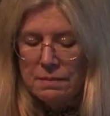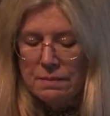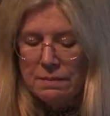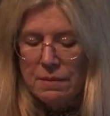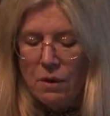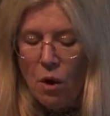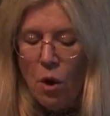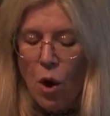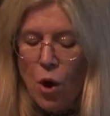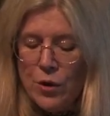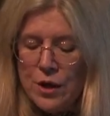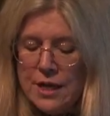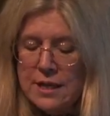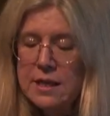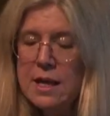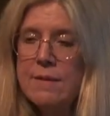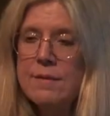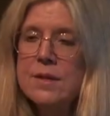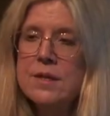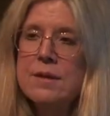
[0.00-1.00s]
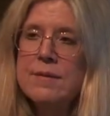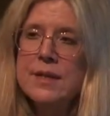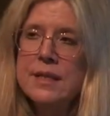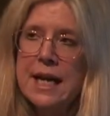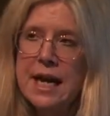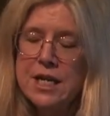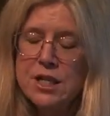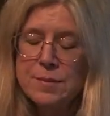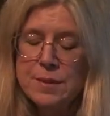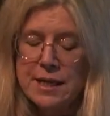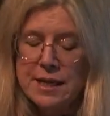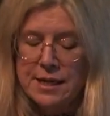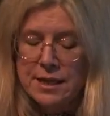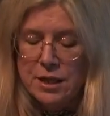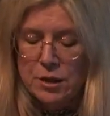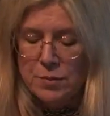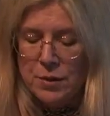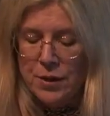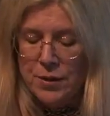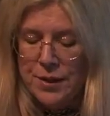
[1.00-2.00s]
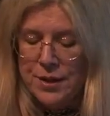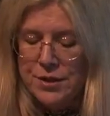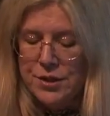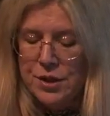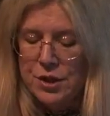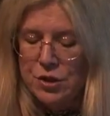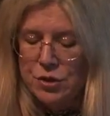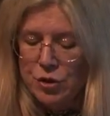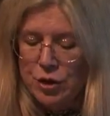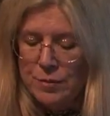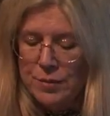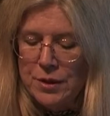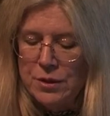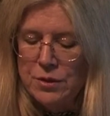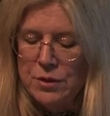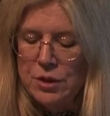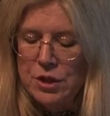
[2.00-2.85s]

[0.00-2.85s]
all these levels of engagement and experience contribute